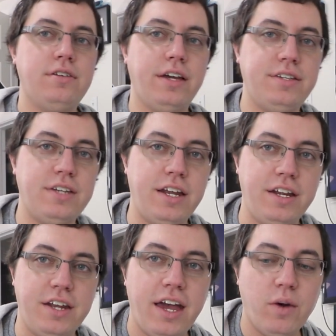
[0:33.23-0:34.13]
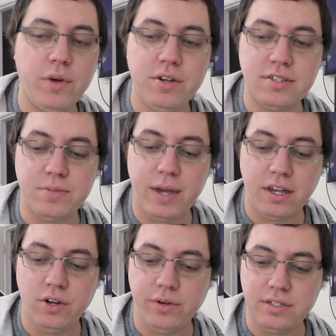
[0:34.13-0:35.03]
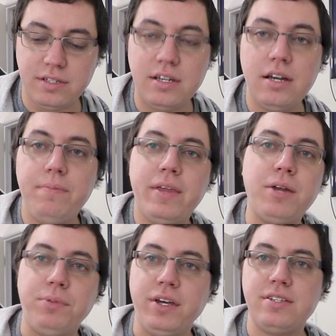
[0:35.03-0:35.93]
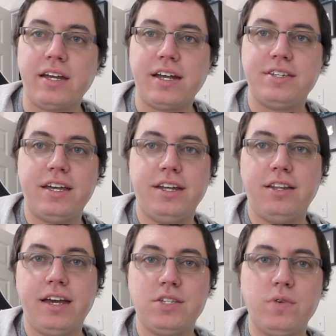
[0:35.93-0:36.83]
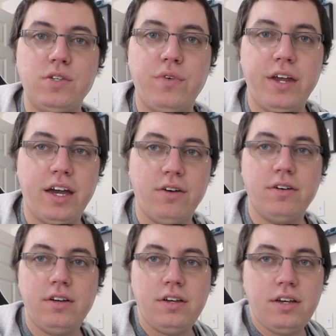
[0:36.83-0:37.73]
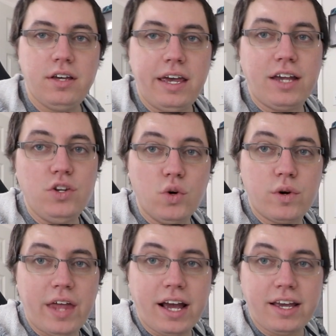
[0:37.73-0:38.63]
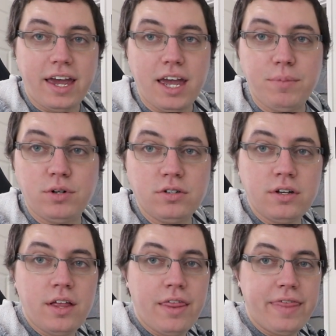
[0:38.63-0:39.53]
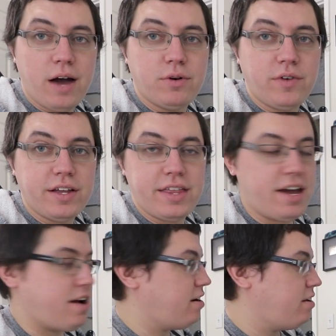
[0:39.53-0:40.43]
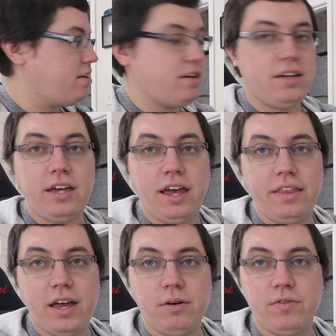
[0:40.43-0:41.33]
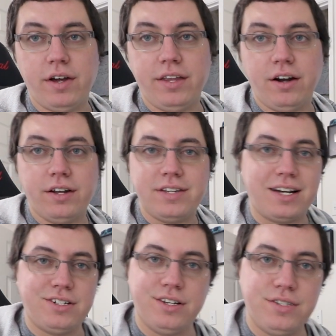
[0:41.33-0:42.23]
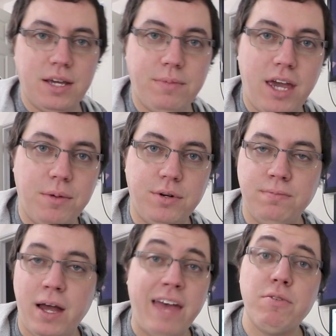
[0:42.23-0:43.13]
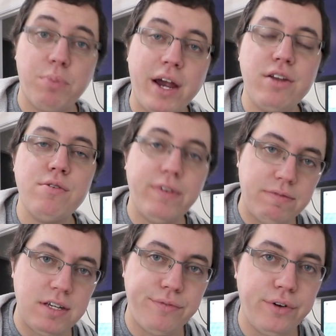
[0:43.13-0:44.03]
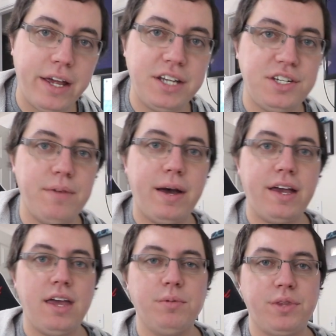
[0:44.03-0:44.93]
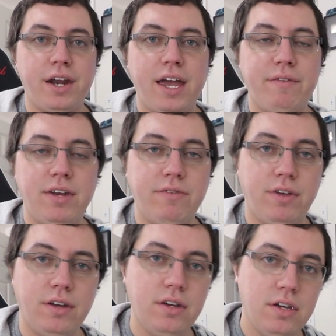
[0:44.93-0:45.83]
exciting day. Windows is making noises. And please, like I said in last week's video, ignore that cable. That one right there and that one right there. It's actually the same cable. I have a brand new 15-foot HDMI cable that I haven't even